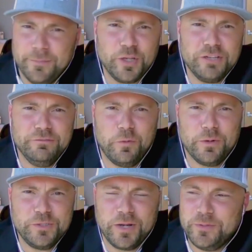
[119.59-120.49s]
Hey, I'm looking
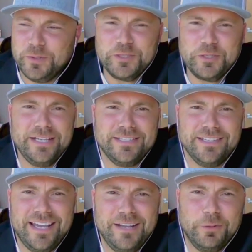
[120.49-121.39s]
forward to it. I'm doing
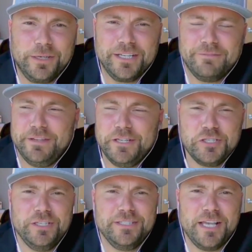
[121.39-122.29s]
great today. We're going to
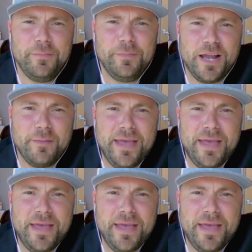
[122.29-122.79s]
finish this up,